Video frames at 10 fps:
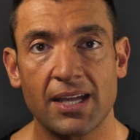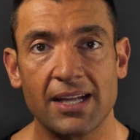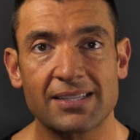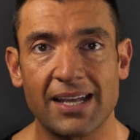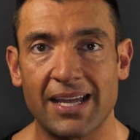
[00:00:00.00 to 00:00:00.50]

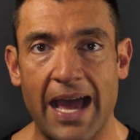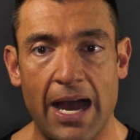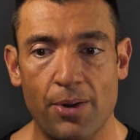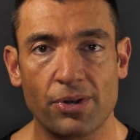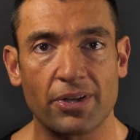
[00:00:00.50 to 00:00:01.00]
it's like an
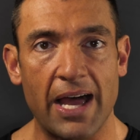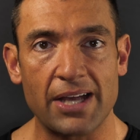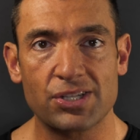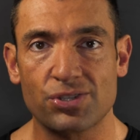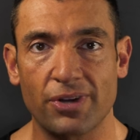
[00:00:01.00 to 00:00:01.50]

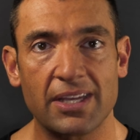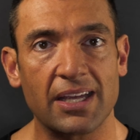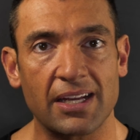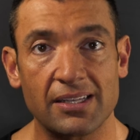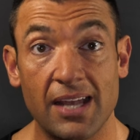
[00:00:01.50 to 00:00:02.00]
hourglass
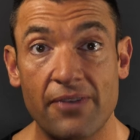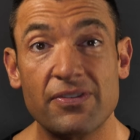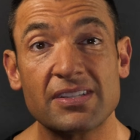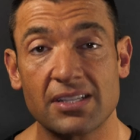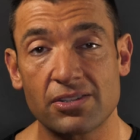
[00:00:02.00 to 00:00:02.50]
shrinking
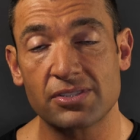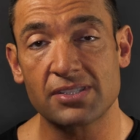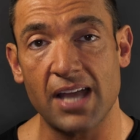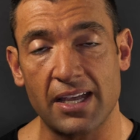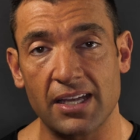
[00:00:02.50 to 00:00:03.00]
every single
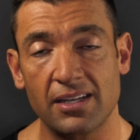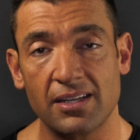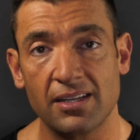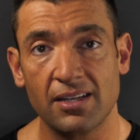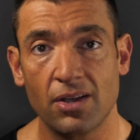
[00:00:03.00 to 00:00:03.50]
second,
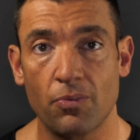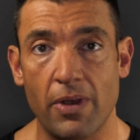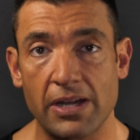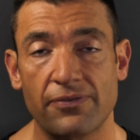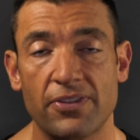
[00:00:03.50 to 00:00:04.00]

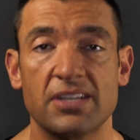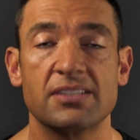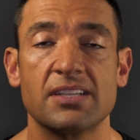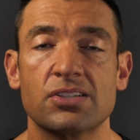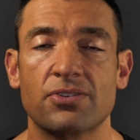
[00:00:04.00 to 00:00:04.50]
waiting for that
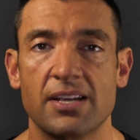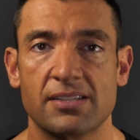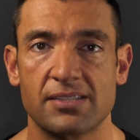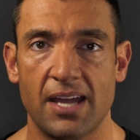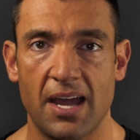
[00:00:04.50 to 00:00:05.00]
disease
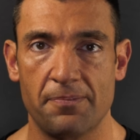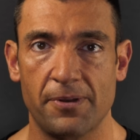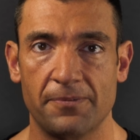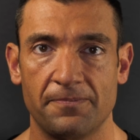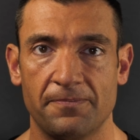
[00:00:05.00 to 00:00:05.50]
crisis to happen.